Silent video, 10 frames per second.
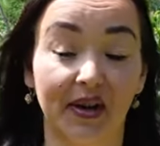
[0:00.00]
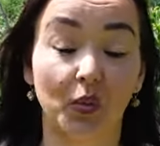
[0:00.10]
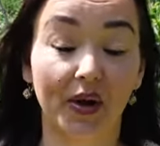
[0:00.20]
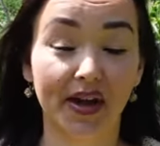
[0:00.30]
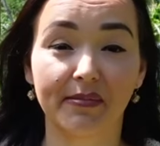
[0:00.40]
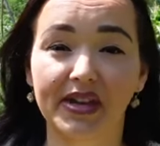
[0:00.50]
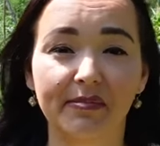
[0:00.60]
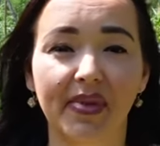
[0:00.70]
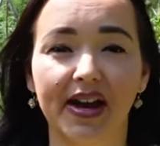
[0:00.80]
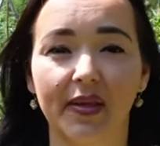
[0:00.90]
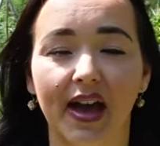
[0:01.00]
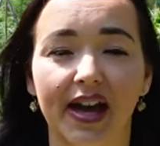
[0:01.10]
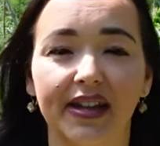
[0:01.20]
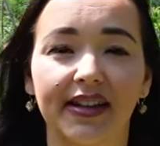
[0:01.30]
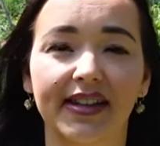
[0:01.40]
And what I mean by
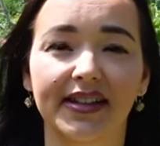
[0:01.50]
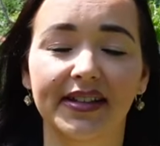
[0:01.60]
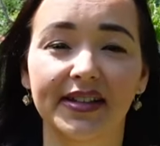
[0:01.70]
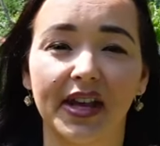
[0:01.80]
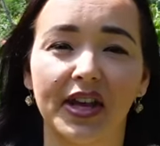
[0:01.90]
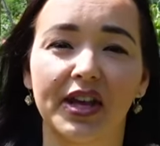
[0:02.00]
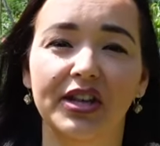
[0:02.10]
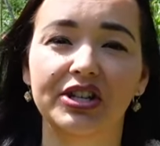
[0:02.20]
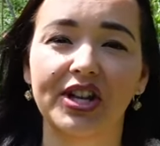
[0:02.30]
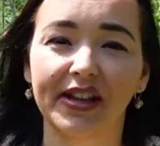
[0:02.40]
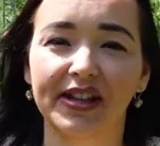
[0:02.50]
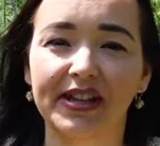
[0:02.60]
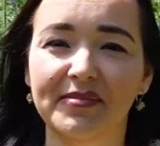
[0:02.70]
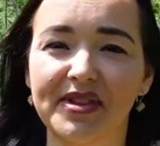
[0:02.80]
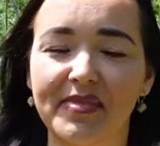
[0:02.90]
that is jelly
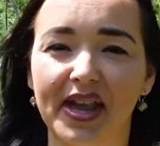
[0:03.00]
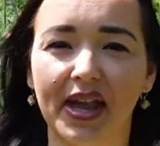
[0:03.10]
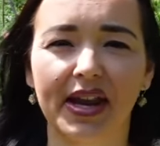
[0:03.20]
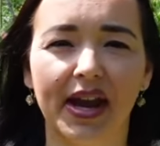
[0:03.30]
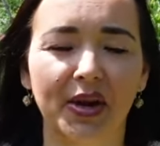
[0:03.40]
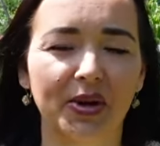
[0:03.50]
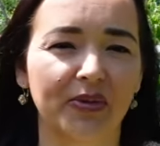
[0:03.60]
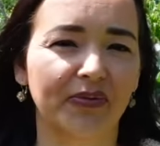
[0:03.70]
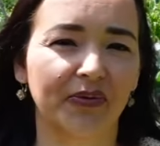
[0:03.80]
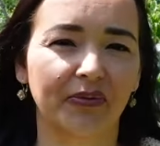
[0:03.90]
can be made out of